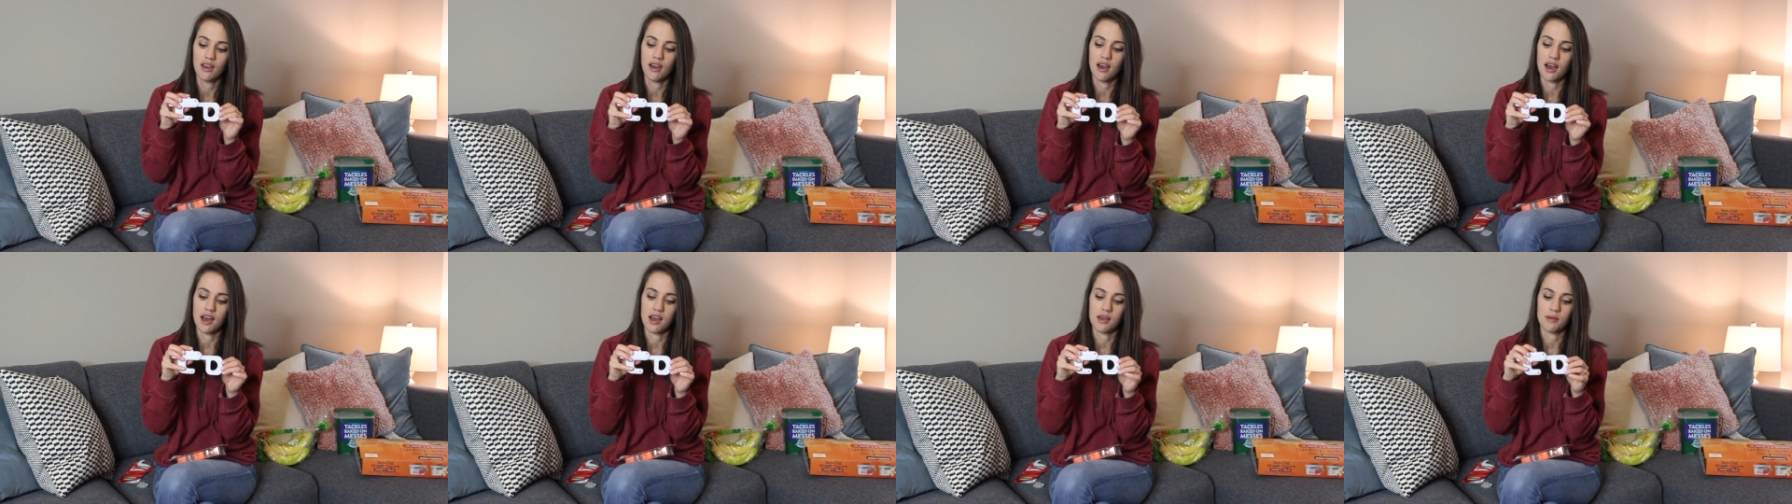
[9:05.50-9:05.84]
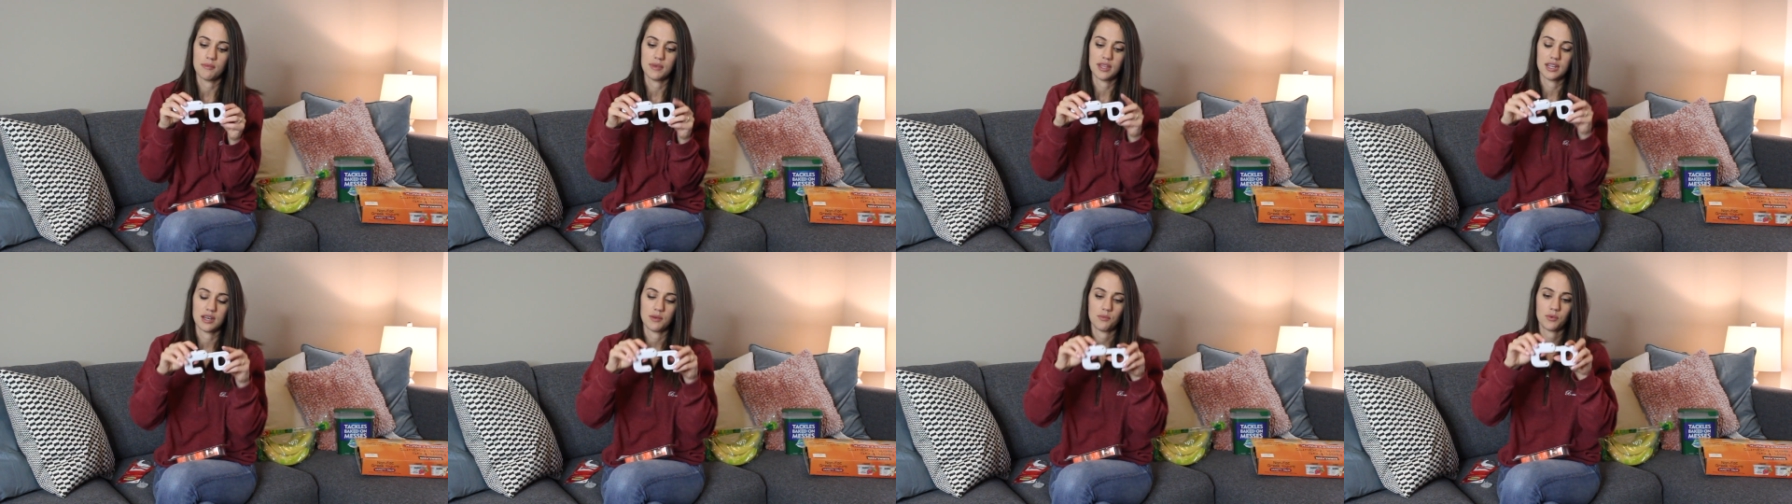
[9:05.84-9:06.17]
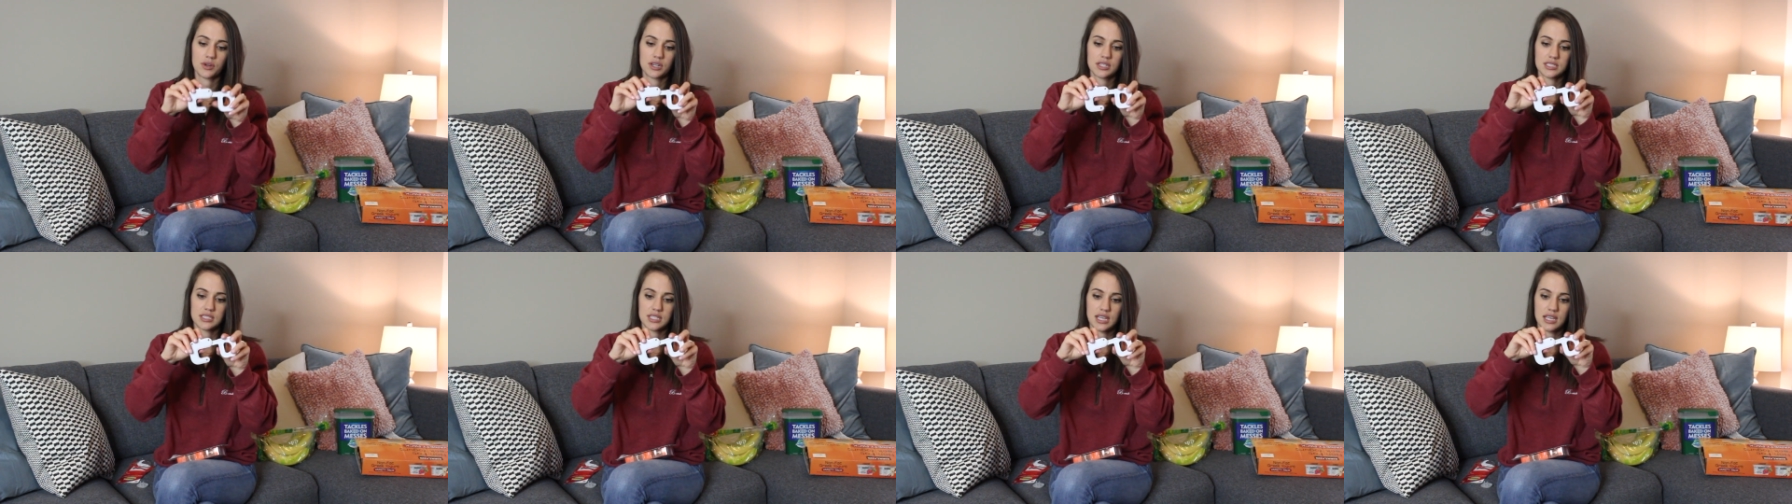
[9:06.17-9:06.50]
Um, and it
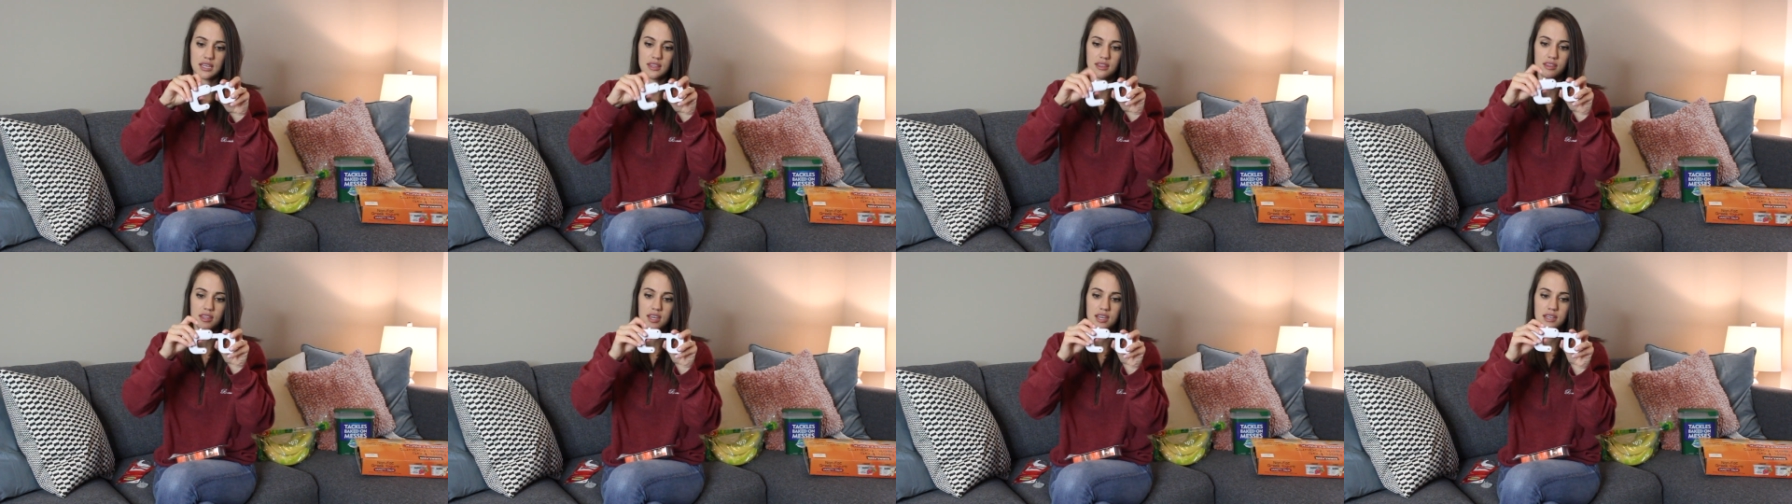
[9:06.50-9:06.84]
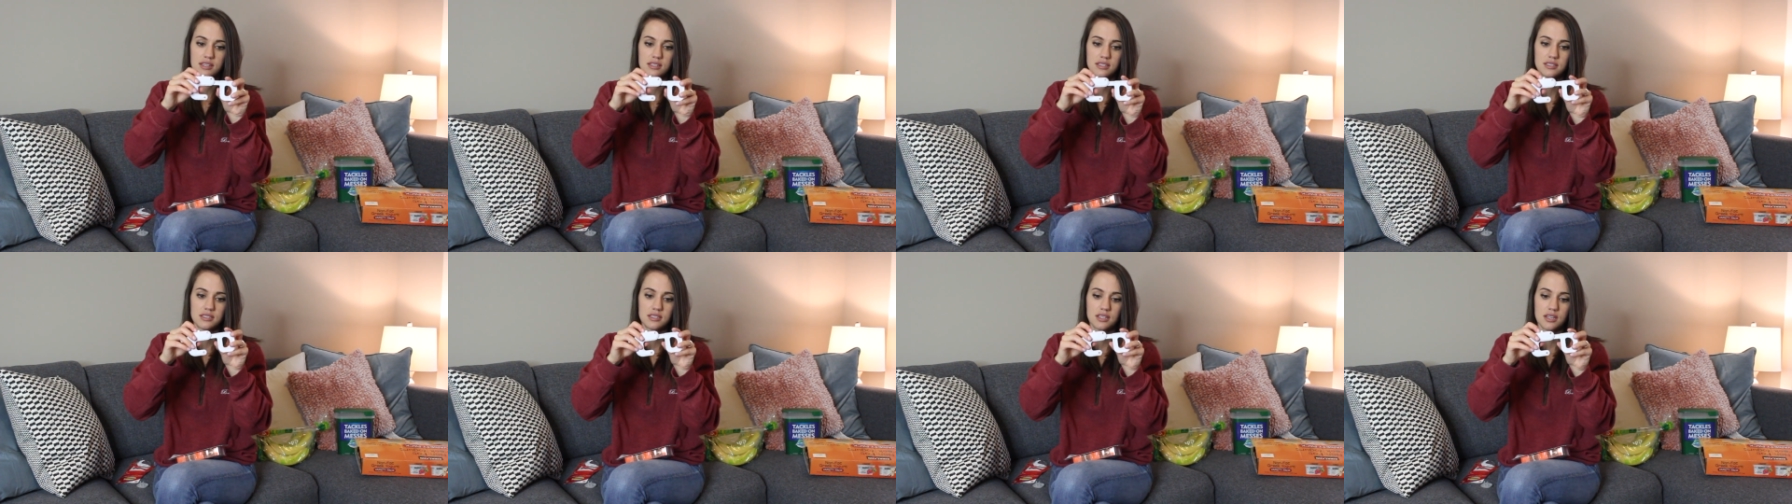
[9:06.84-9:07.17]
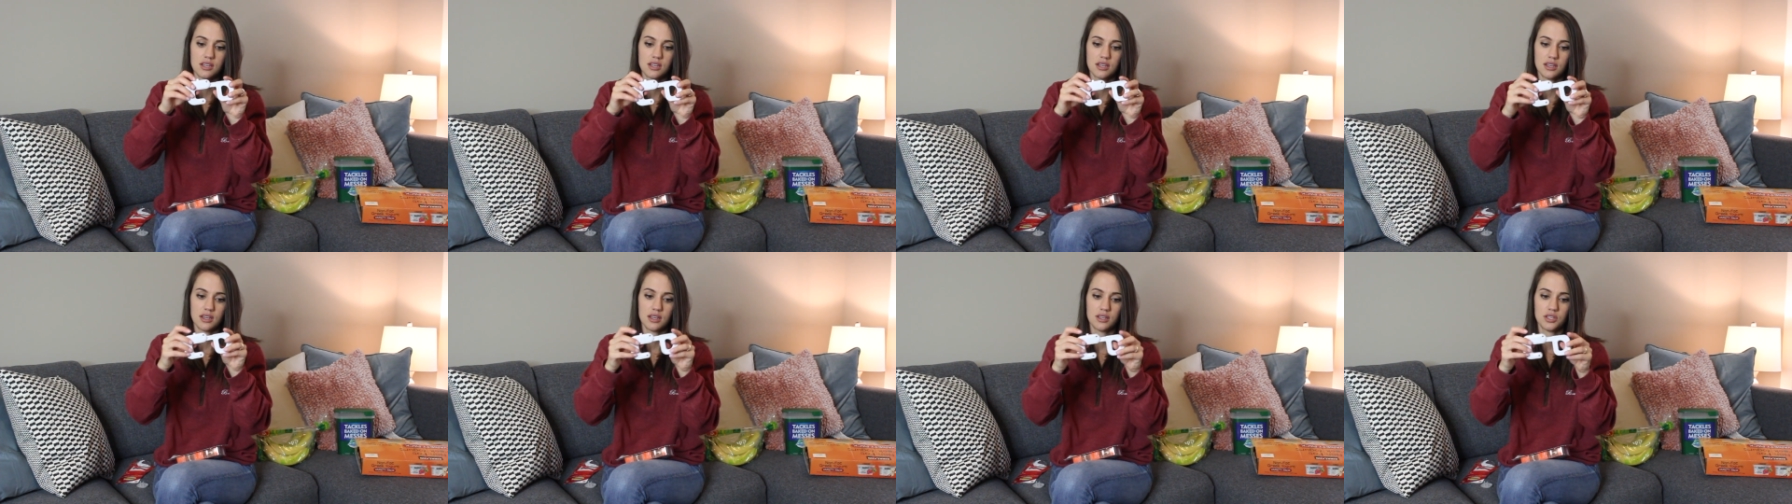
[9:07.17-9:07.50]
works like this.
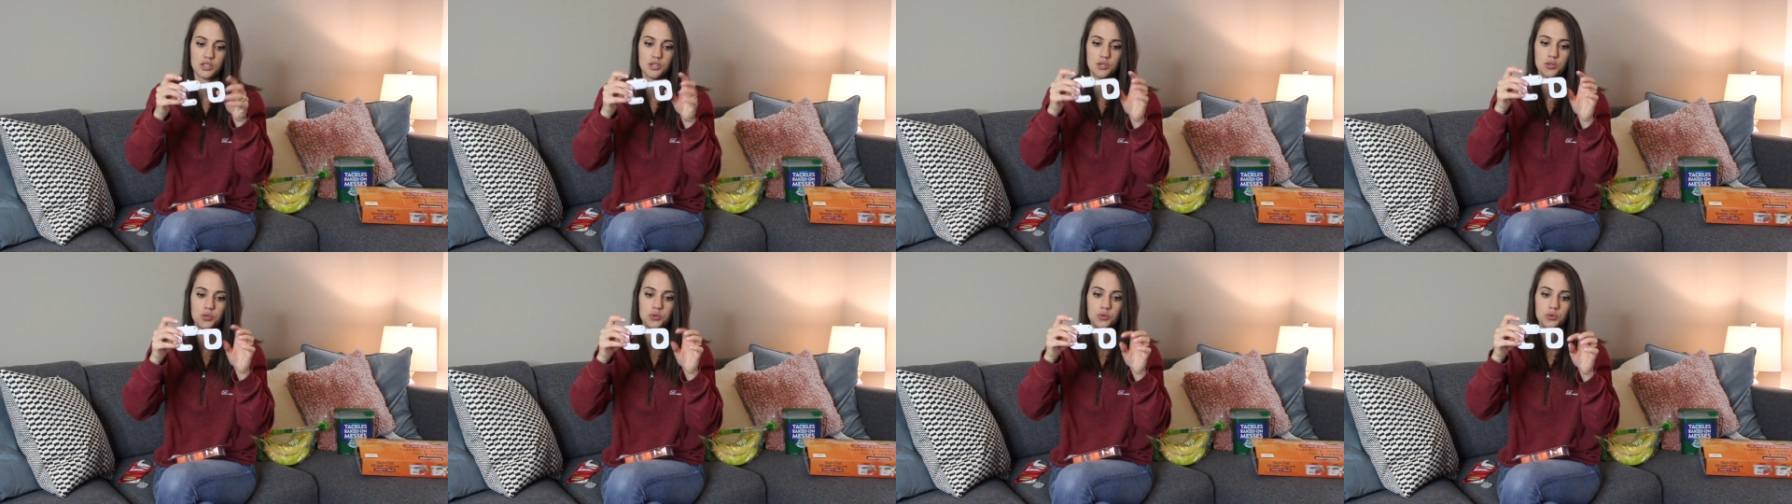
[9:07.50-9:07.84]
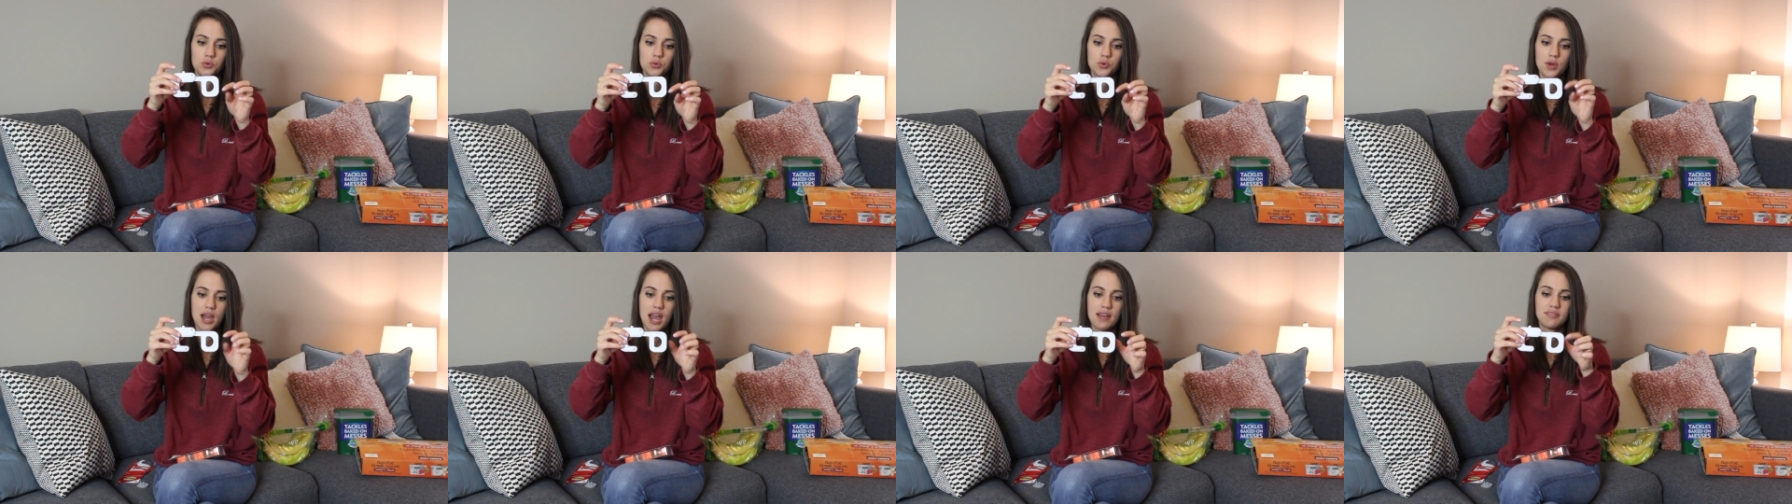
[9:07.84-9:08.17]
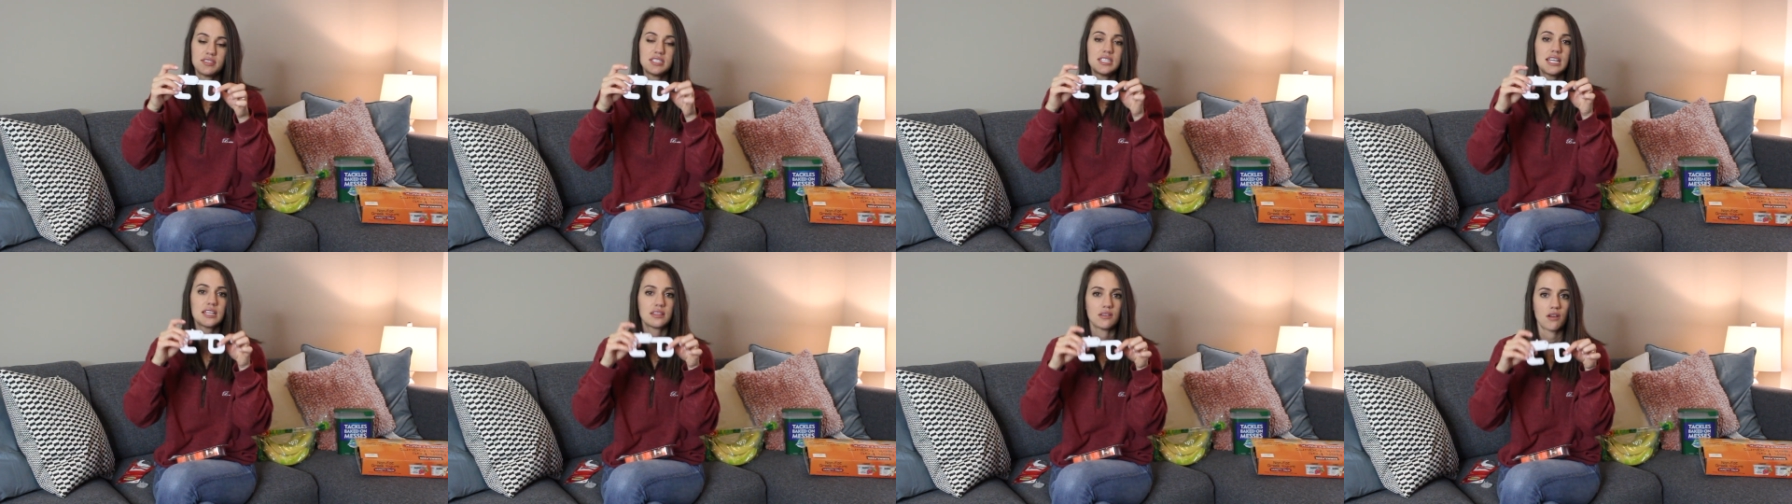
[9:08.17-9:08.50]
You have
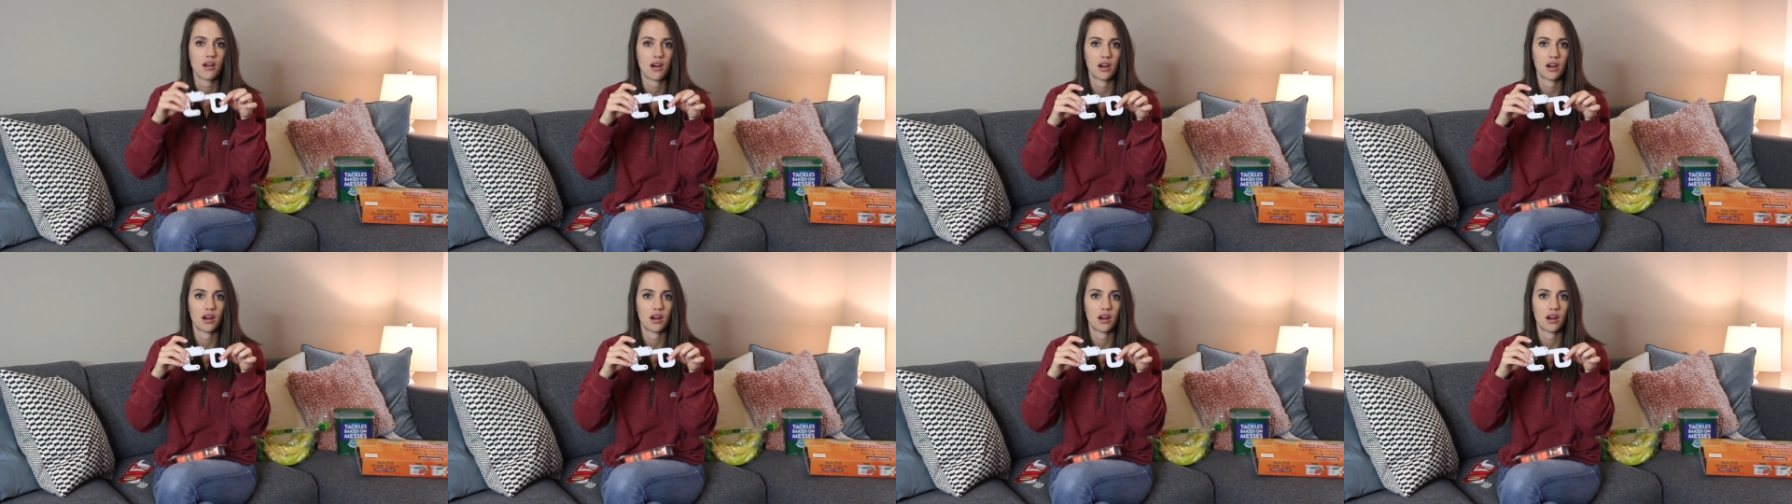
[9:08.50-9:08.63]
to take the